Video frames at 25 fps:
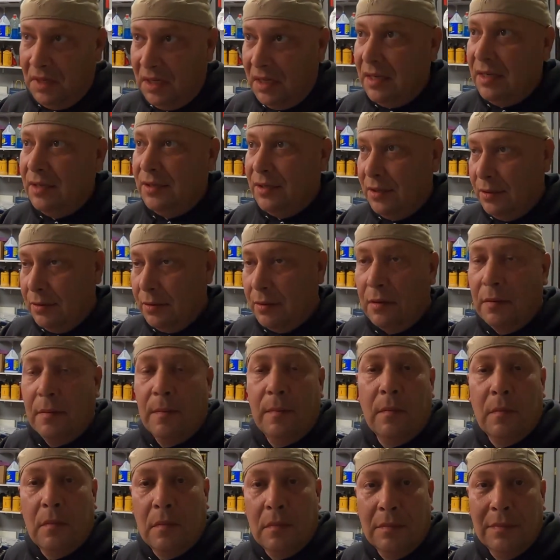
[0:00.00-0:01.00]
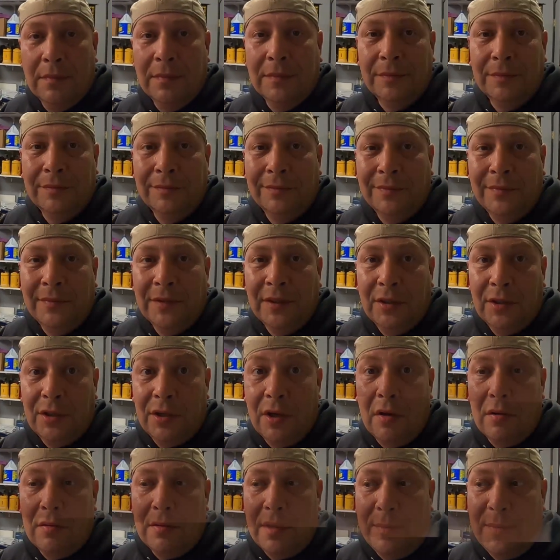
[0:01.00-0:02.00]
easier.
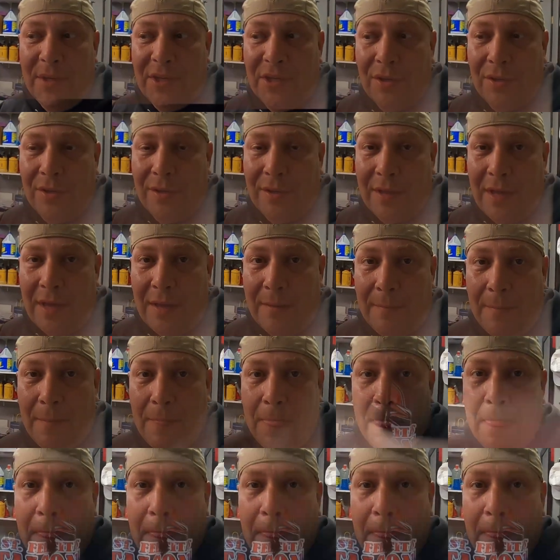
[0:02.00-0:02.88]
So let me show you that.